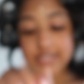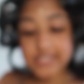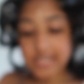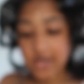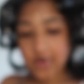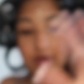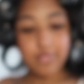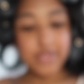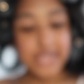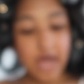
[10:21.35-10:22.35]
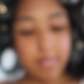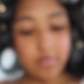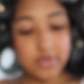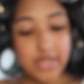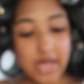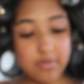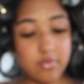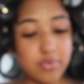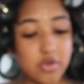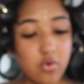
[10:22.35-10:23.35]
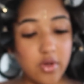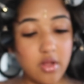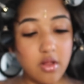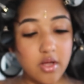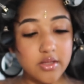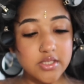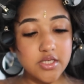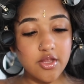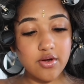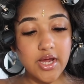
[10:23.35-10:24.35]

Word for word: So I'm really happy with that. Let me put oil on this other